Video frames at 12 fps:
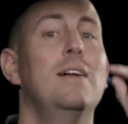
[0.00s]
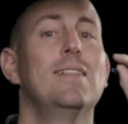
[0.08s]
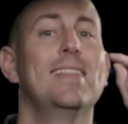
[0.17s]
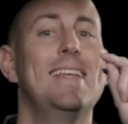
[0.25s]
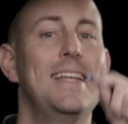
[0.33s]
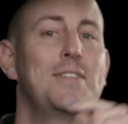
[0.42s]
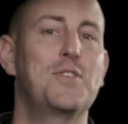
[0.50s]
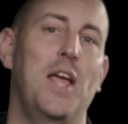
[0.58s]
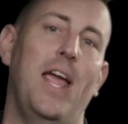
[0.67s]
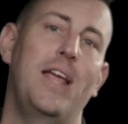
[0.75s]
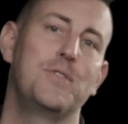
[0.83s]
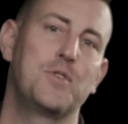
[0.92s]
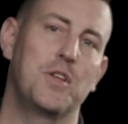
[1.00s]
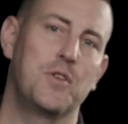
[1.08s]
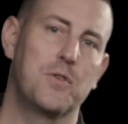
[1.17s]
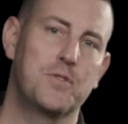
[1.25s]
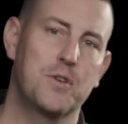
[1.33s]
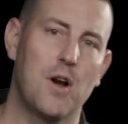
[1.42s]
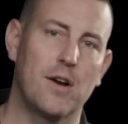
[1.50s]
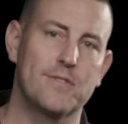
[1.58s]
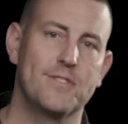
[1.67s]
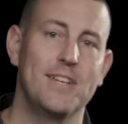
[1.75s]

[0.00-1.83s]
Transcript: leading change in your church.